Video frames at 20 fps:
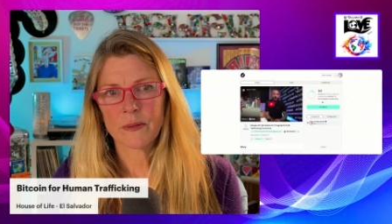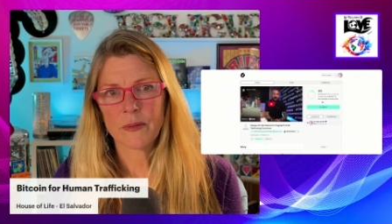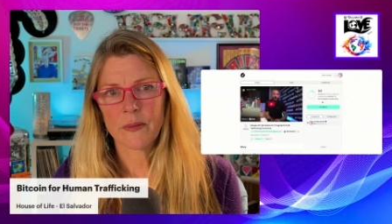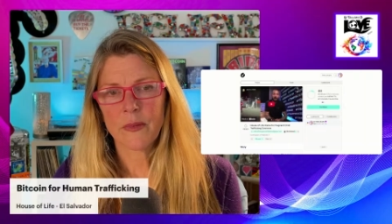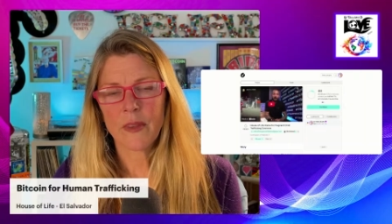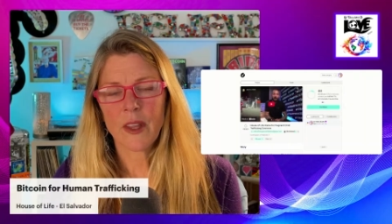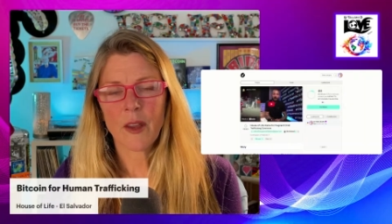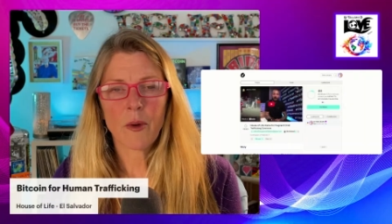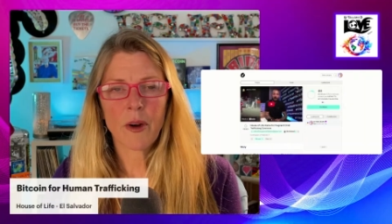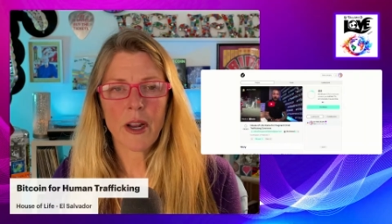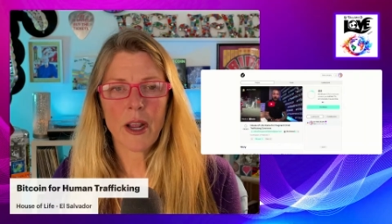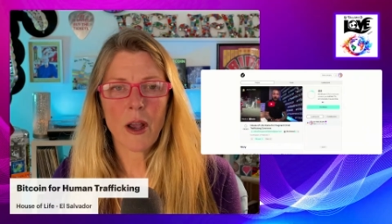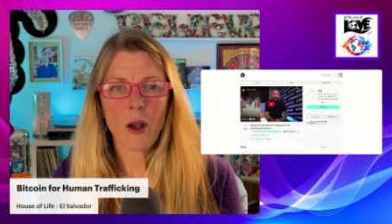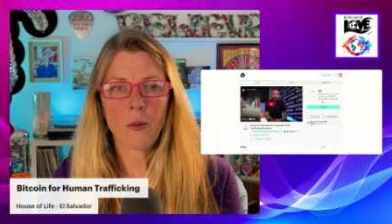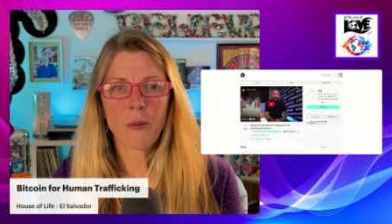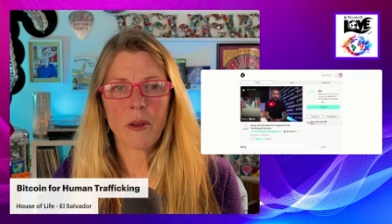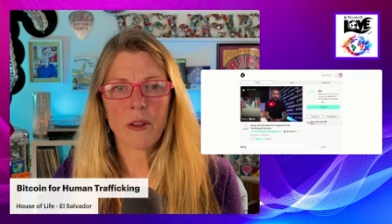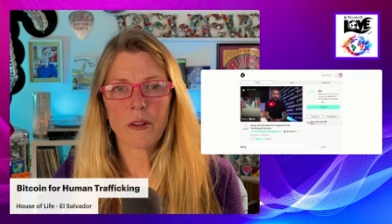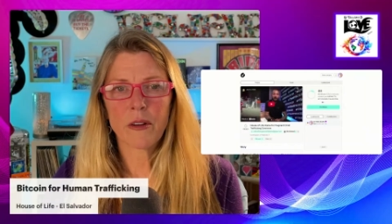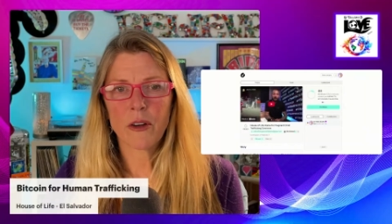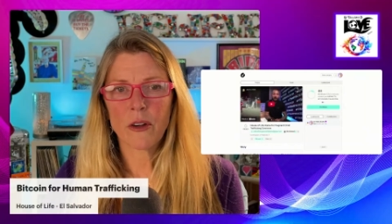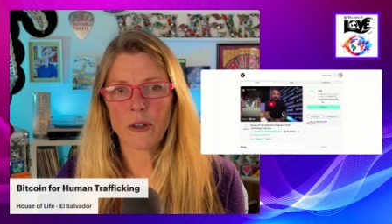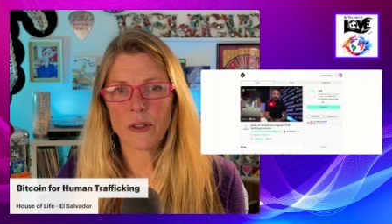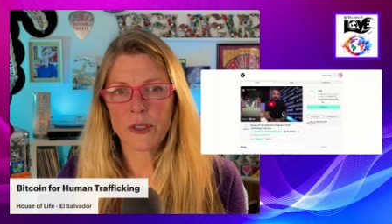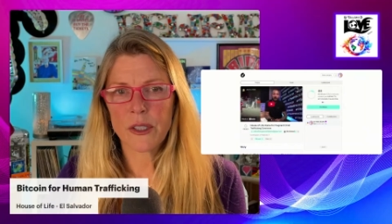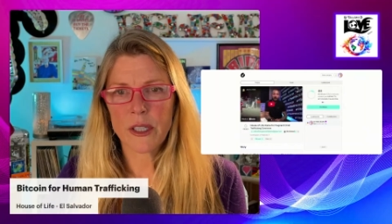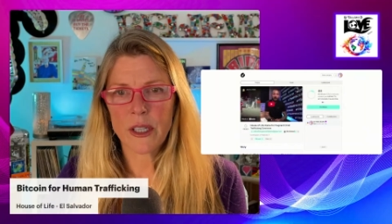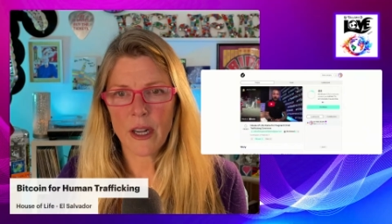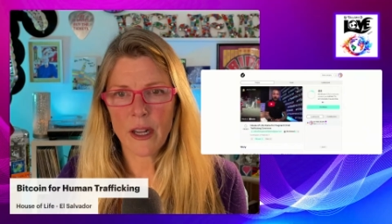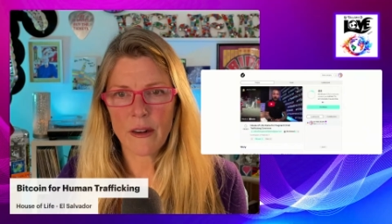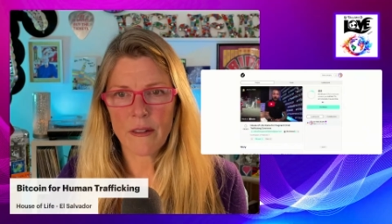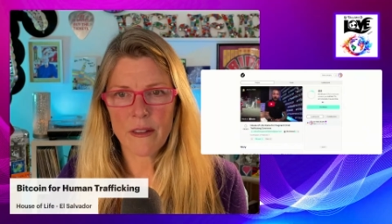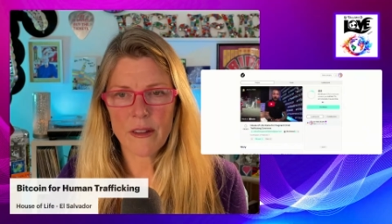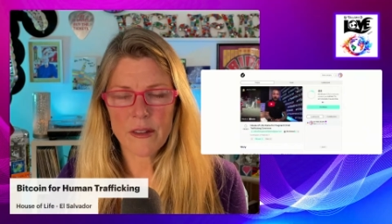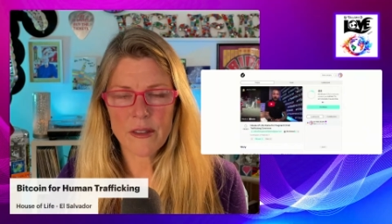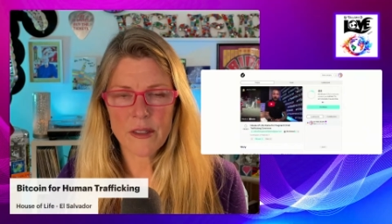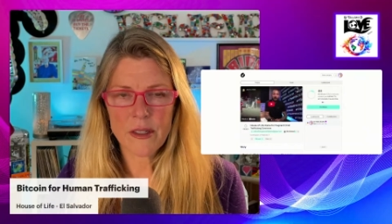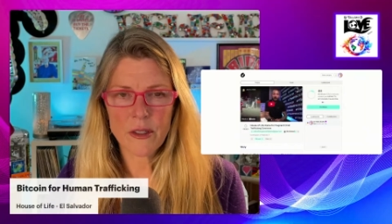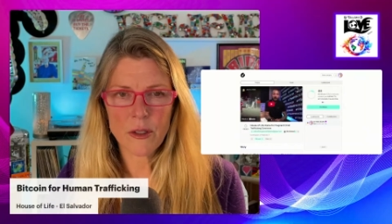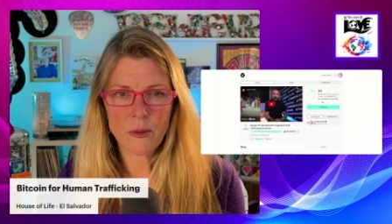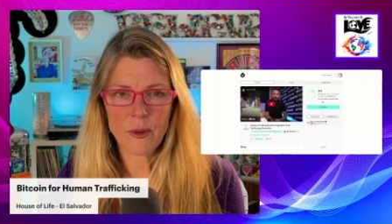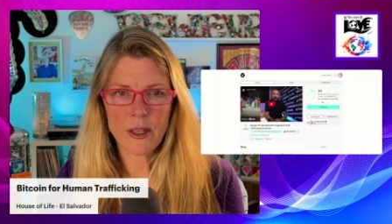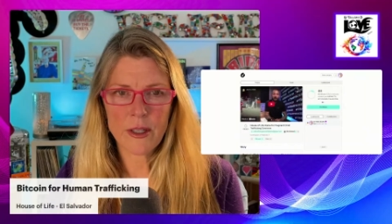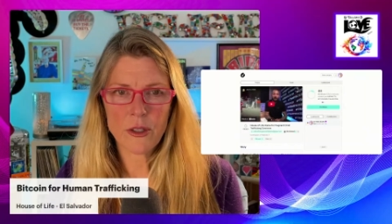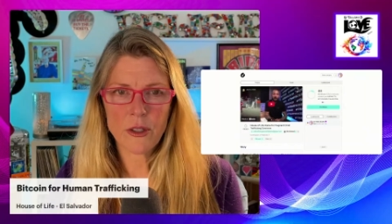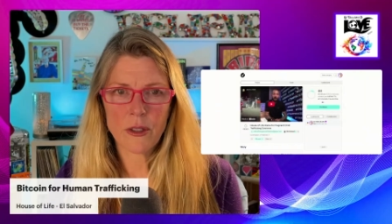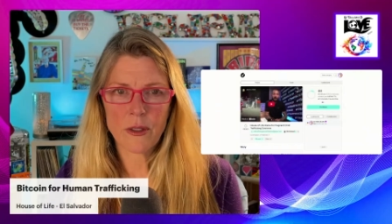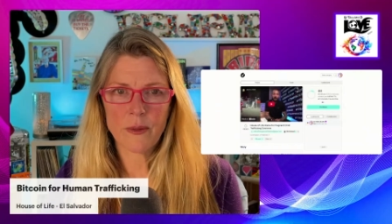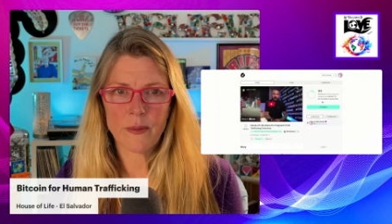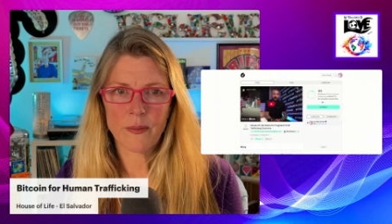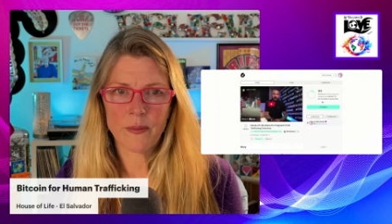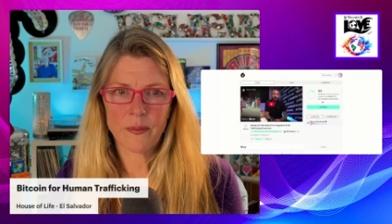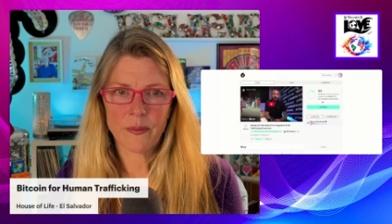They want to help other girls get out of this situation.